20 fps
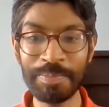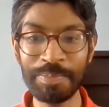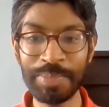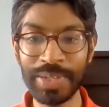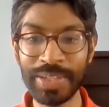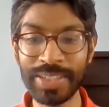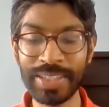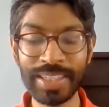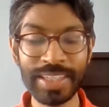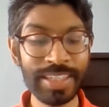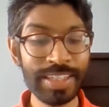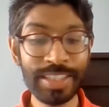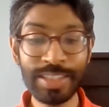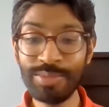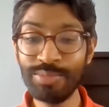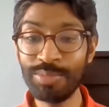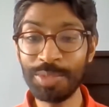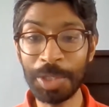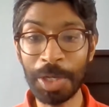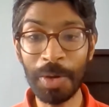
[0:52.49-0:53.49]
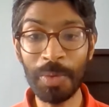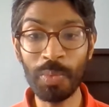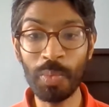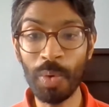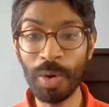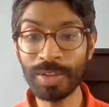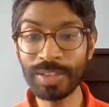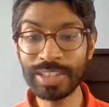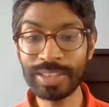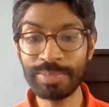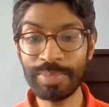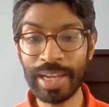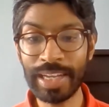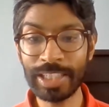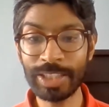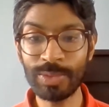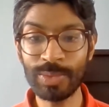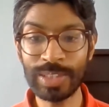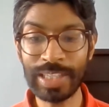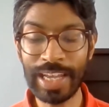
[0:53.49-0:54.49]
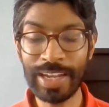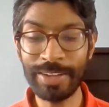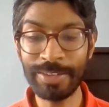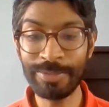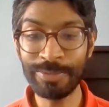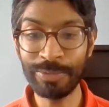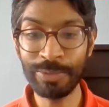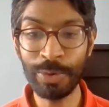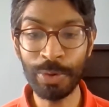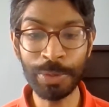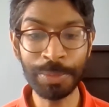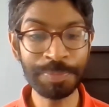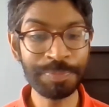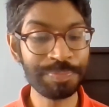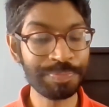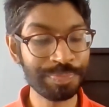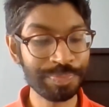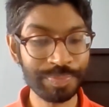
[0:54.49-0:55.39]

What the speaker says: but once Max was out in front